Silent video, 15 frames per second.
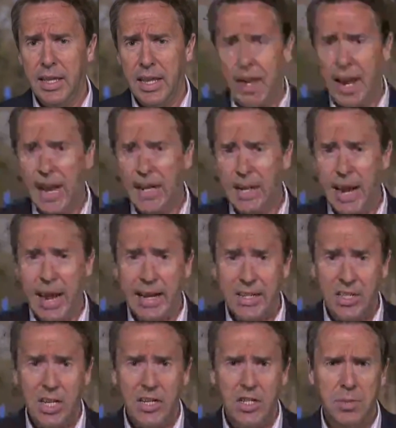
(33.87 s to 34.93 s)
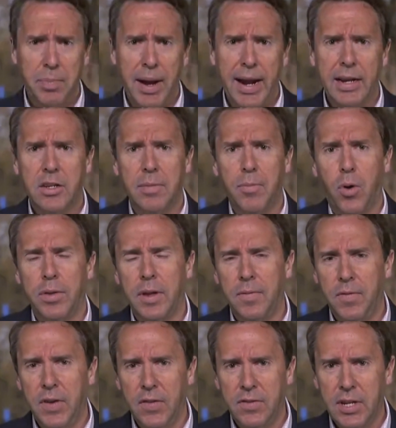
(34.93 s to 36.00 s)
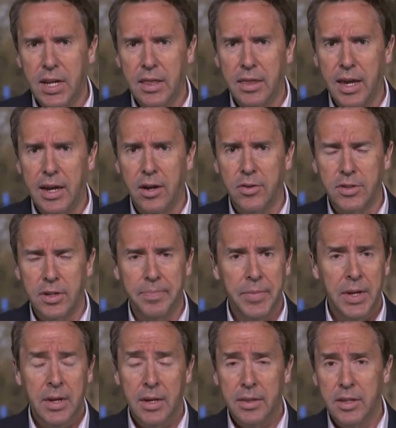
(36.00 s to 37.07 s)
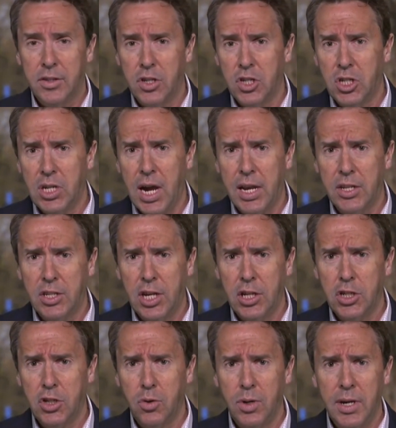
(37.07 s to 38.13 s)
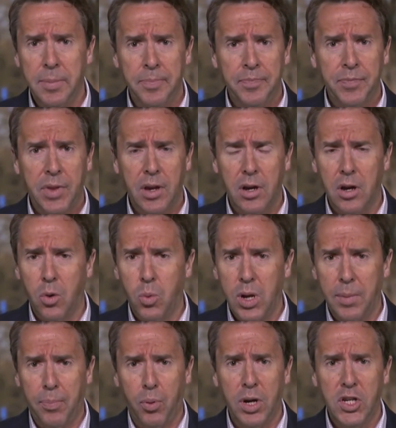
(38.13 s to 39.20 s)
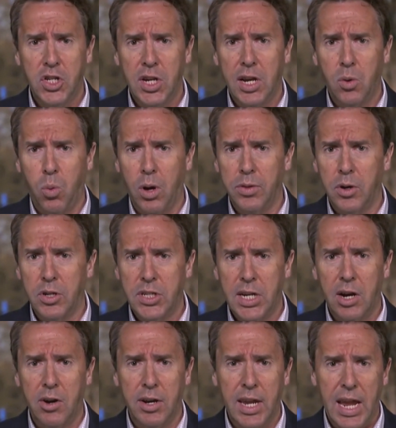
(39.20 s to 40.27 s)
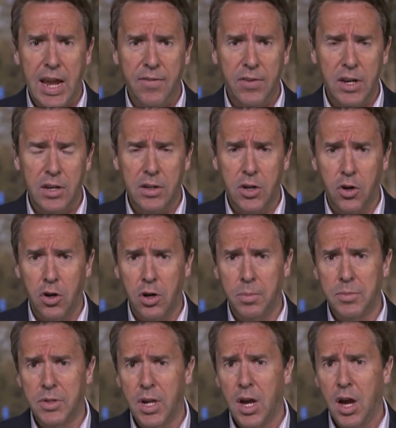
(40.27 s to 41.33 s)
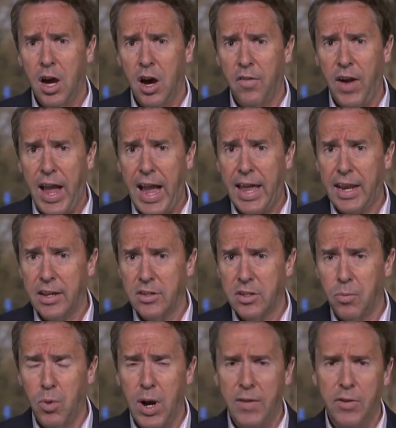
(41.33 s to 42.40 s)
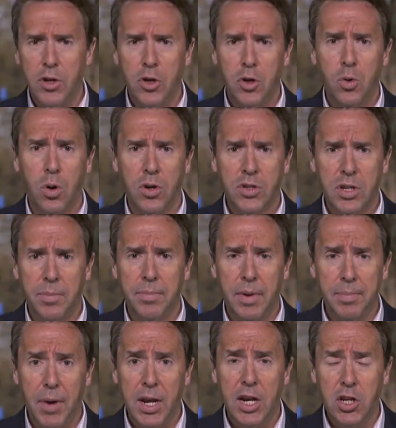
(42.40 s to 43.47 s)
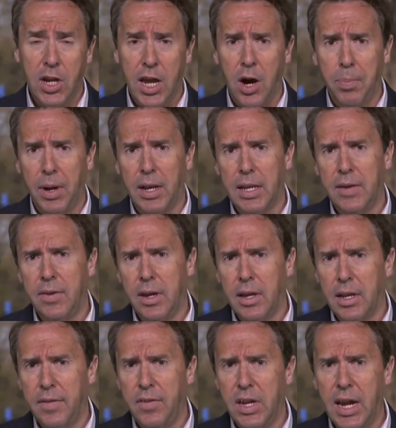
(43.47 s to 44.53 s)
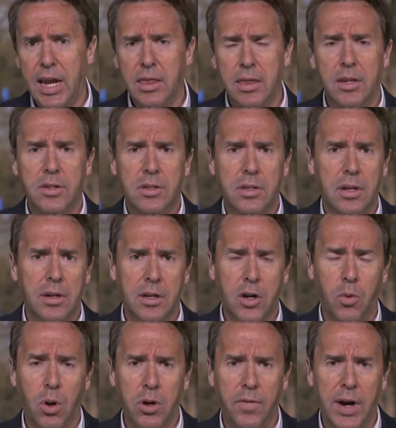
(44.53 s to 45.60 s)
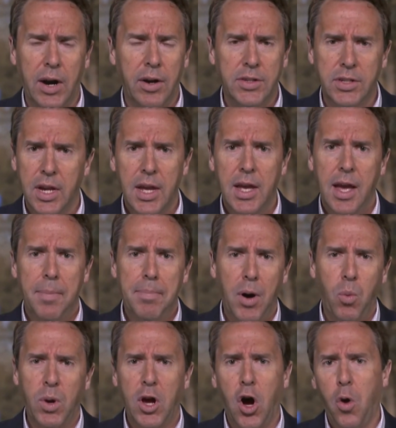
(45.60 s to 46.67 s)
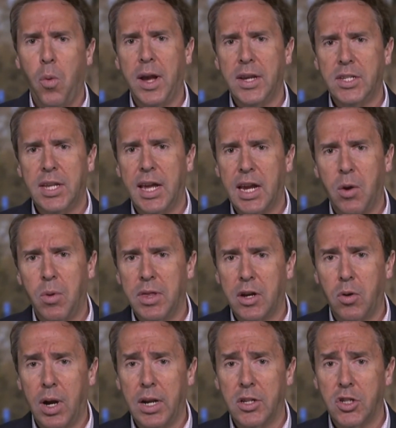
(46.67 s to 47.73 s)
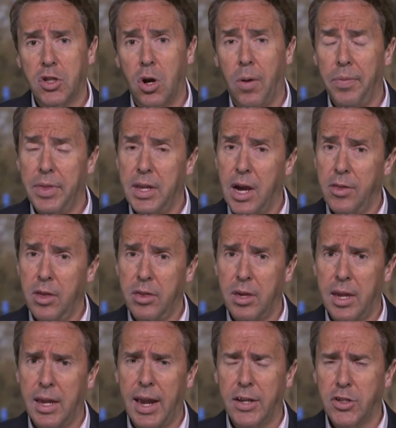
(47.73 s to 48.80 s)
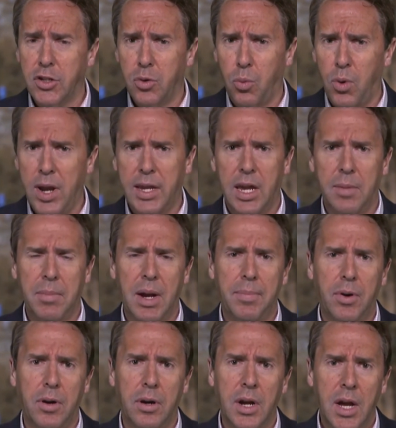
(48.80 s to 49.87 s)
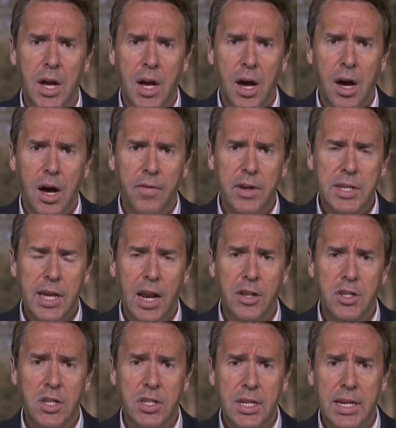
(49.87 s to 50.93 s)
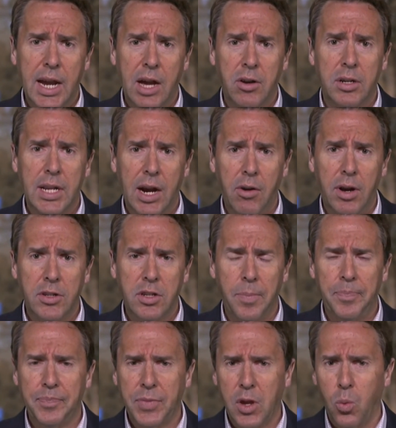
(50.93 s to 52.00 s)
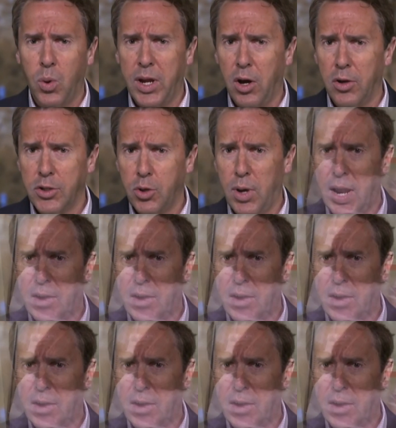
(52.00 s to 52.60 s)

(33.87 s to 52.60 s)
that it had actually spiked to more than 15,000. This is China's history. We appreciate what they're sharing, even in terms of adding some revenue or some money to help alleviate this coronavirus, but we always take it with a grain of salt. The other thing, as ranking member of Intelligence and Counterterrorism, we also